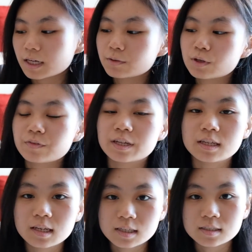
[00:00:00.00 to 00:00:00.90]
I don't have
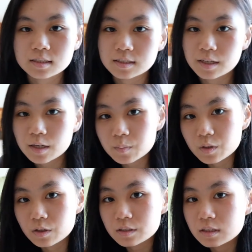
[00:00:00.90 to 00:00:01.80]
any laces yet
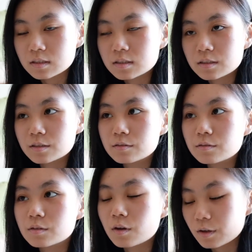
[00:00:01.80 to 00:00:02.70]
because it's still
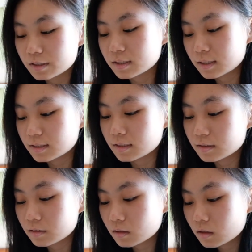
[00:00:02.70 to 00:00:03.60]
not seasoned.